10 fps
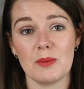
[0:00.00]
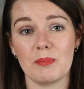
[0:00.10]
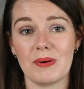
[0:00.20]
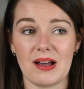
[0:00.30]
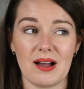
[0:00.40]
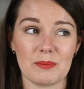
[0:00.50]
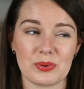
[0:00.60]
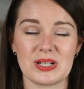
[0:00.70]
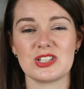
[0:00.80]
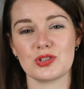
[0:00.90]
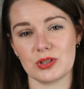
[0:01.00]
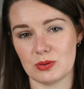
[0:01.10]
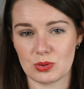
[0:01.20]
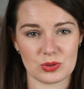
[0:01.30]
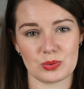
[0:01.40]
but I'm pretty sure you
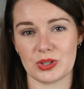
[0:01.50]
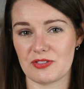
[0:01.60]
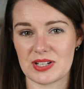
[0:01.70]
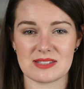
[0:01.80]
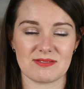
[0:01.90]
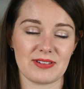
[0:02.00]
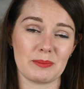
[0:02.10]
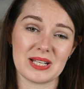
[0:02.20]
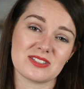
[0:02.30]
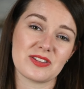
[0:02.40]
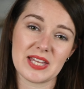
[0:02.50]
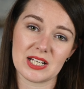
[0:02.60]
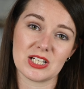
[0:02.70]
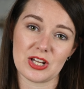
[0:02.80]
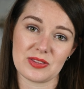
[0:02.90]
talk to all your friends and family, so they're
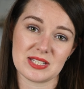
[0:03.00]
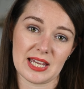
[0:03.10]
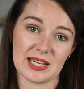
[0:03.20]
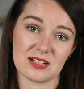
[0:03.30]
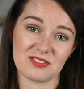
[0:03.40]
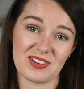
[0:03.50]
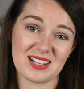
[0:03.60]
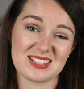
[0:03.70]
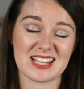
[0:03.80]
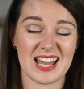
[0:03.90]
going to know the date in advance,